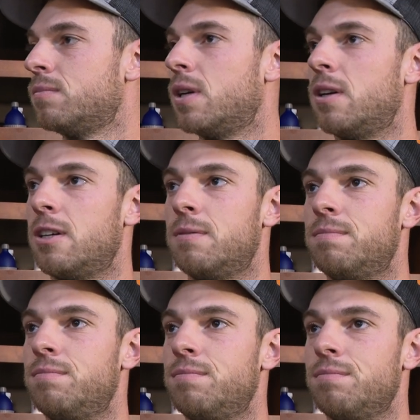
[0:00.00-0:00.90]
um,
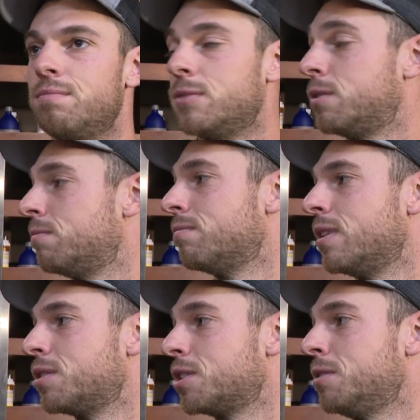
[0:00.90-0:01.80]
no,
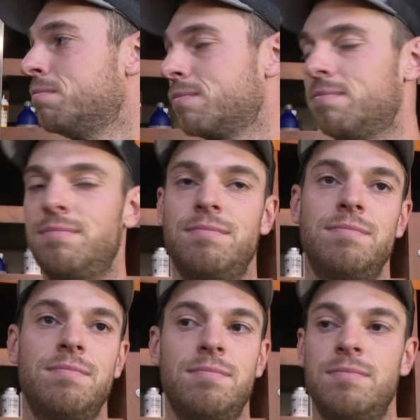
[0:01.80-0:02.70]
that's good. You're
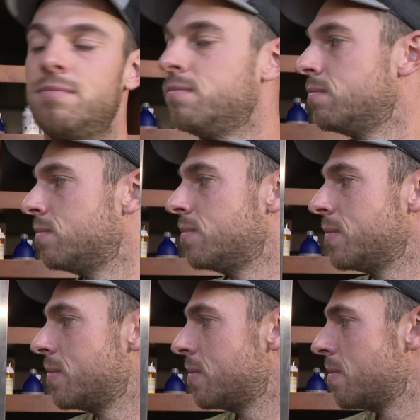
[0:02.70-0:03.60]
not facing Greinke
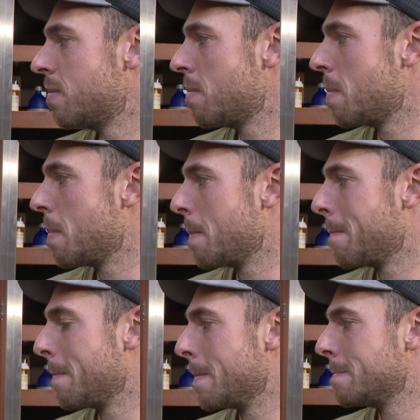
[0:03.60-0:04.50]
anymore, but is
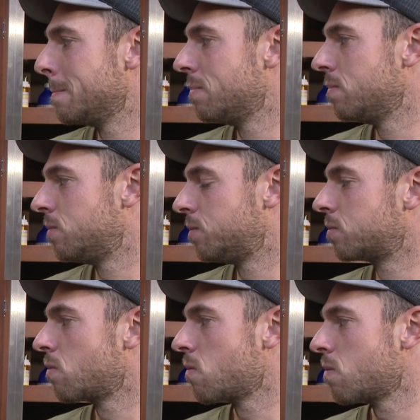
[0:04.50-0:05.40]
it fun
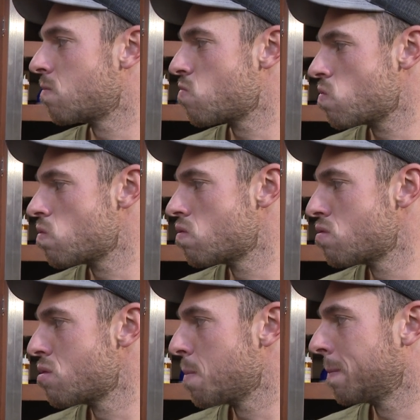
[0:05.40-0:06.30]
matching zeros
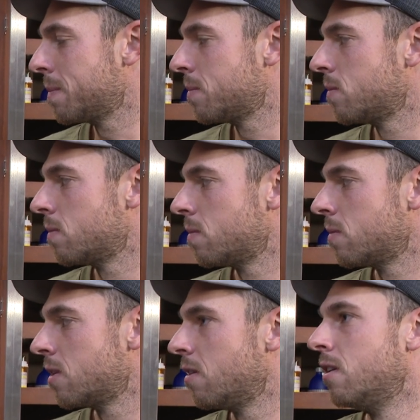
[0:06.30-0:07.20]
against a guy like that?
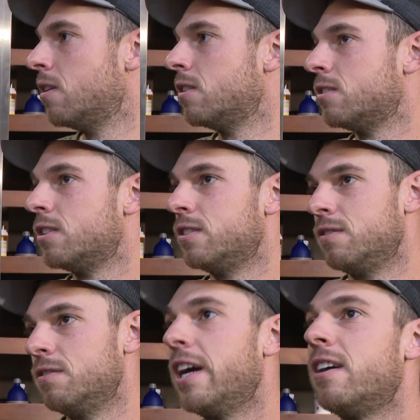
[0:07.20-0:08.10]

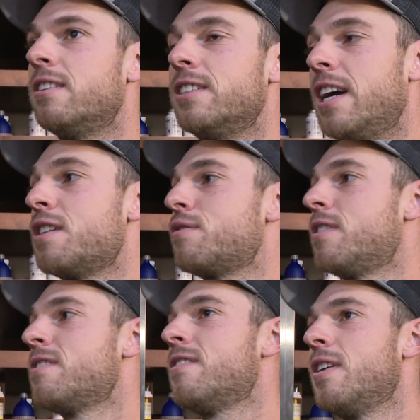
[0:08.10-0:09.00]
pitcher. yeah, yeah, it's
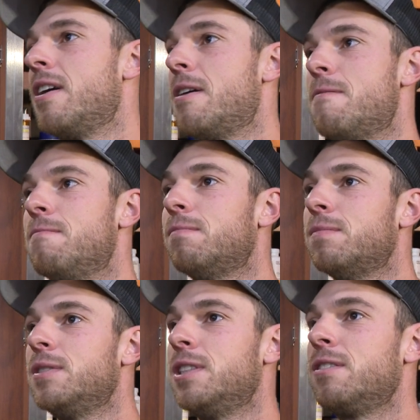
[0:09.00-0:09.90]
fun. Um,
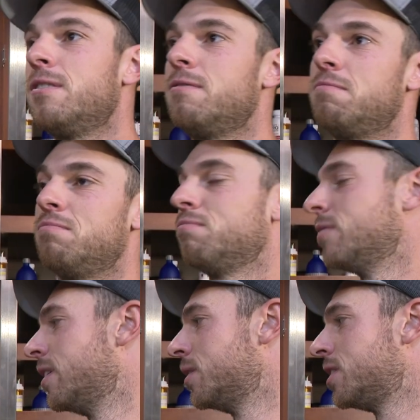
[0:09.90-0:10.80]
you know,
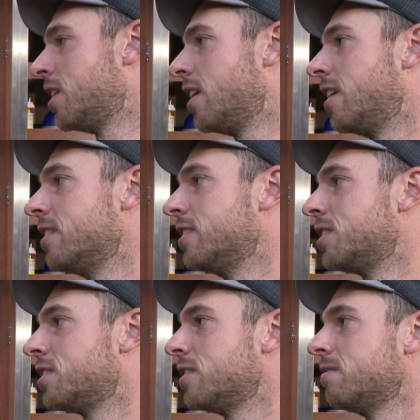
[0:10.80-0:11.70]
it was, uh, it
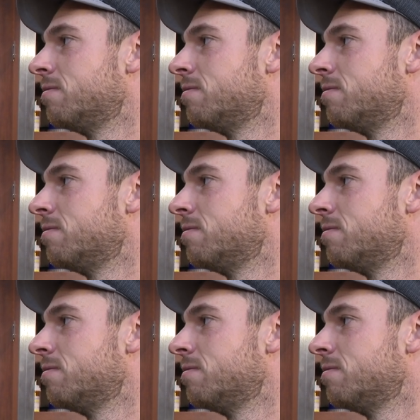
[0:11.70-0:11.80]
was,